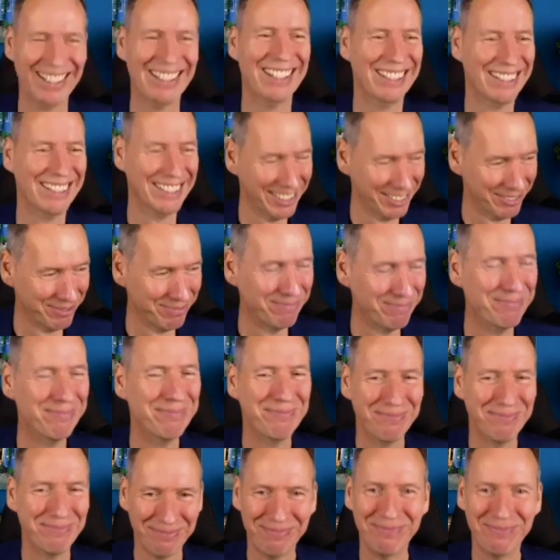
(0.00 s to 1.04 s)
between
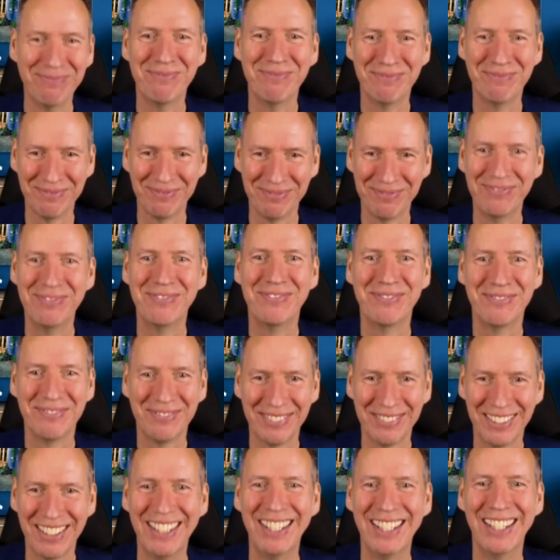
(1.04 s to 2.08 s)
playing beach volleyball
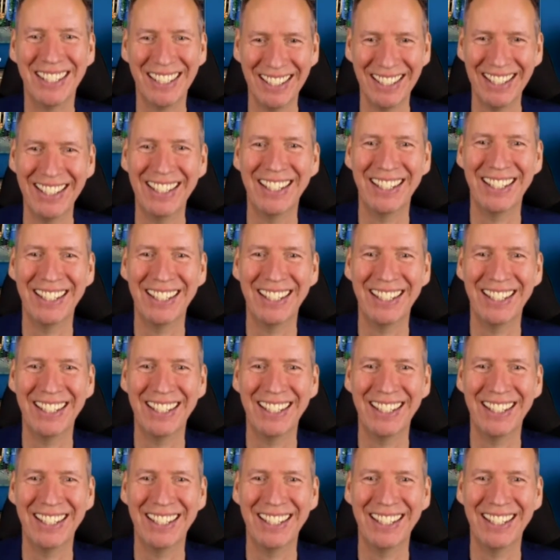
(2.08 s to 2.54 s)
and stuff